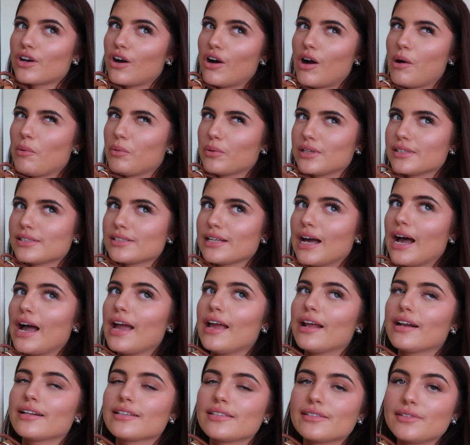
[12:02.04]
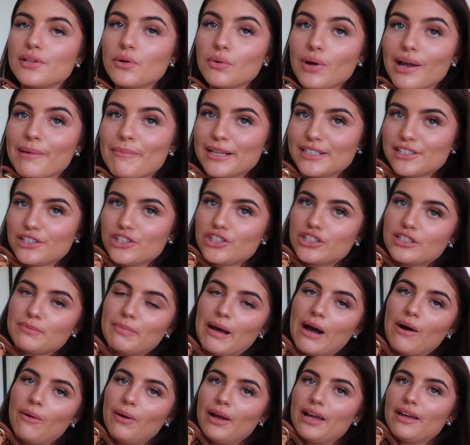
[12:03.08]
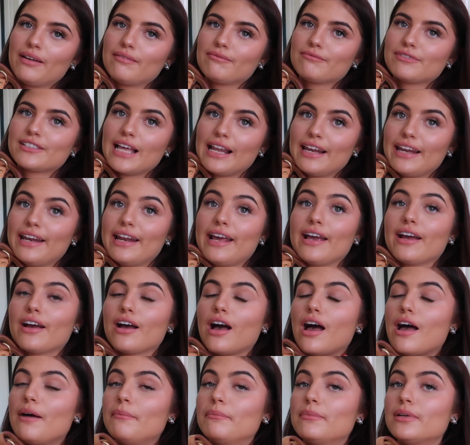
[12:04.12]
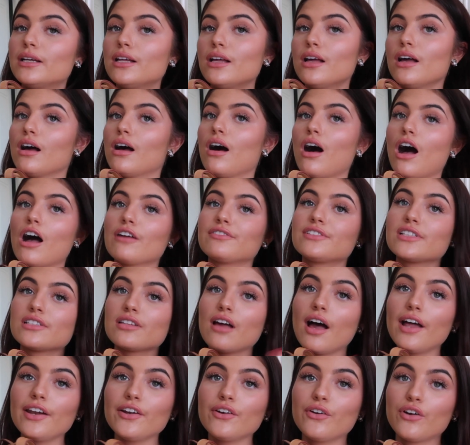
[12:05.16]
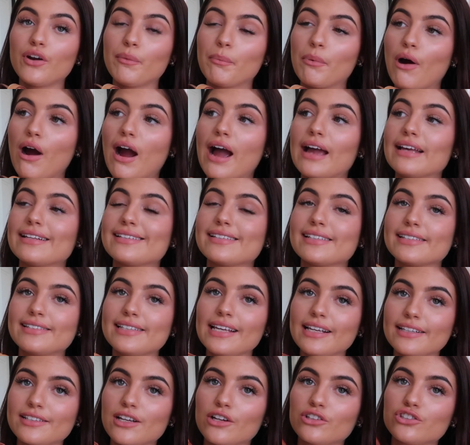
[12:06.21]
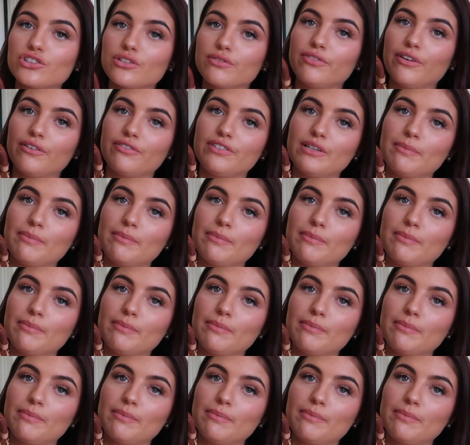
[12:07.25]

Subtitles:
ago, I want to say, and I still get messages about it, selling it. I've decided on a price, £650.